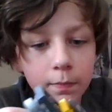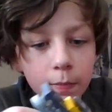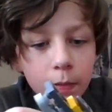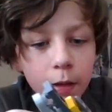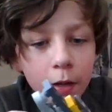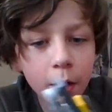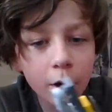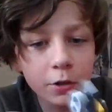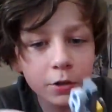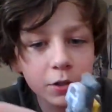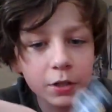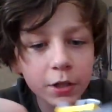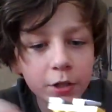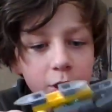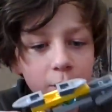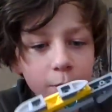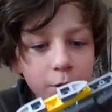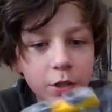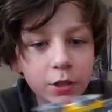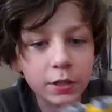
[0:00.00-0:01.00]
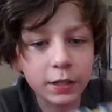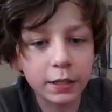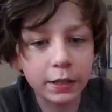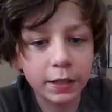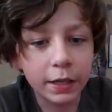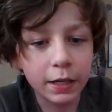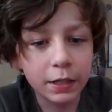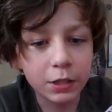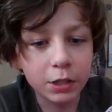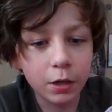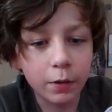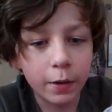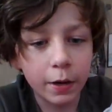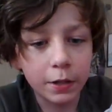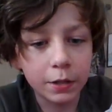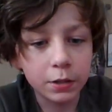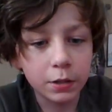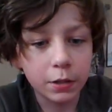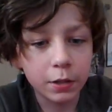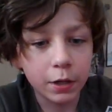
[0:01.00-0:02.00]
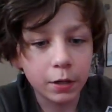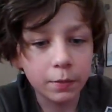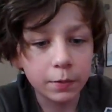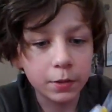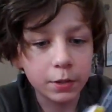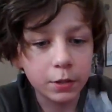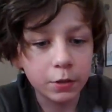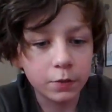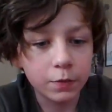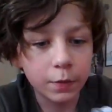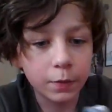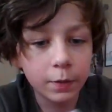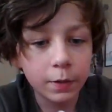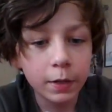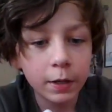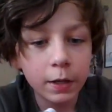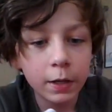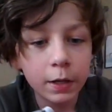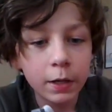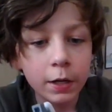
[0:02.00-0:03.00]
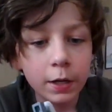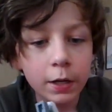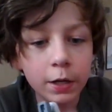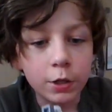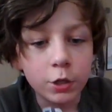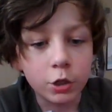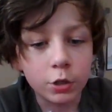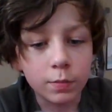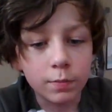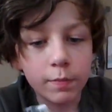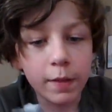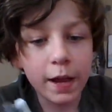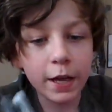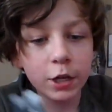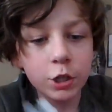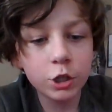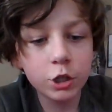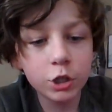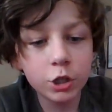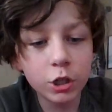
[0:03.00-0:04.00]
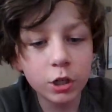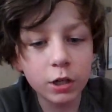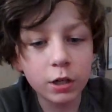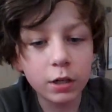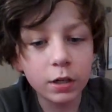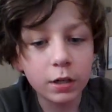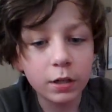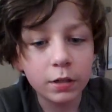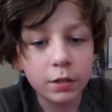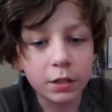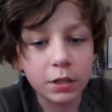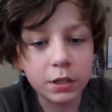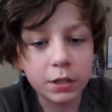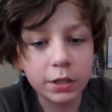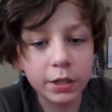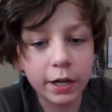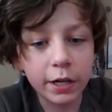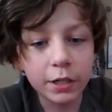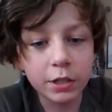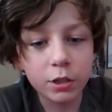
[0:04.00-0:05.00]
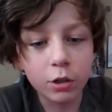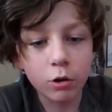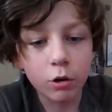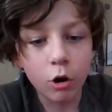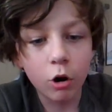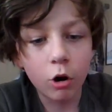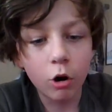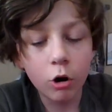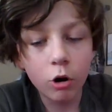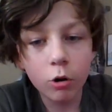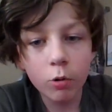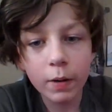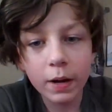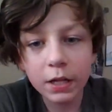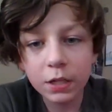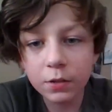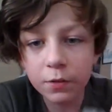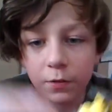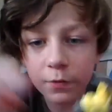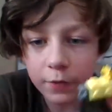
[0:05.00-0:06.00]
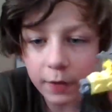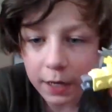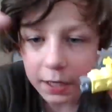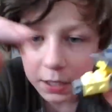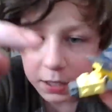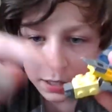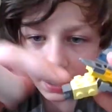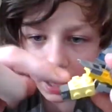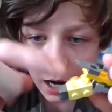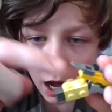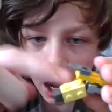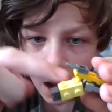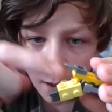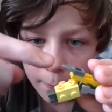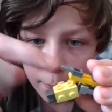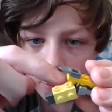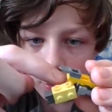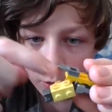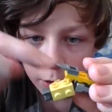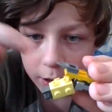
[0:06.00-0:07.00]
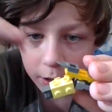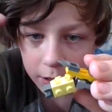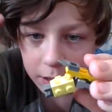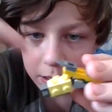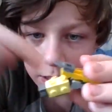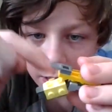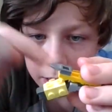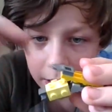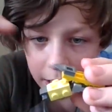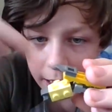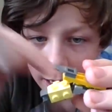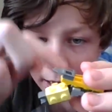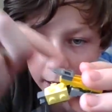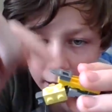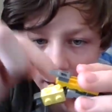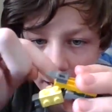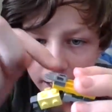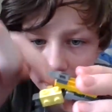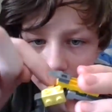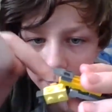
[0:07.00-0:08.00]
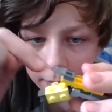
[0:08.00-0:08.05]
It also tells you which side the heads go on, so you know, it's useful. Just make sure the studs are always facing upwards, alright?